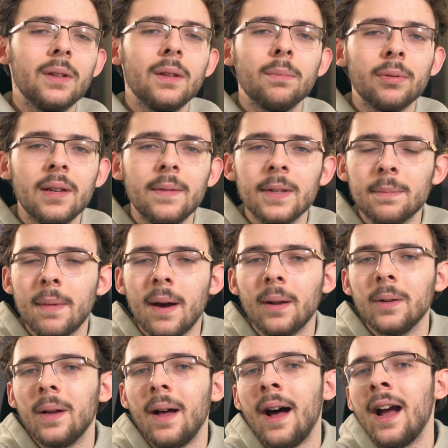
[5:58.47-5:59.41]
to the previous
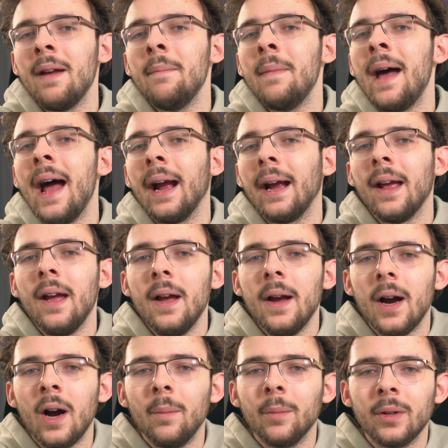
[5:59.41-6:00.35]
model iMac
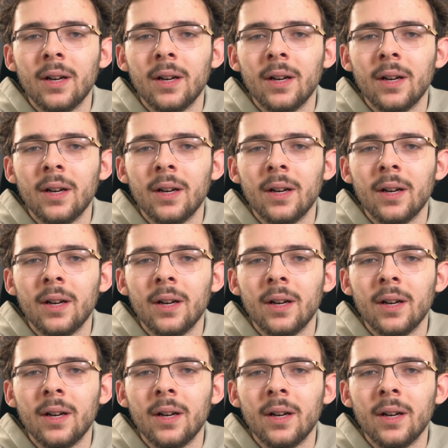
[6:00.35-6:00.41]
um,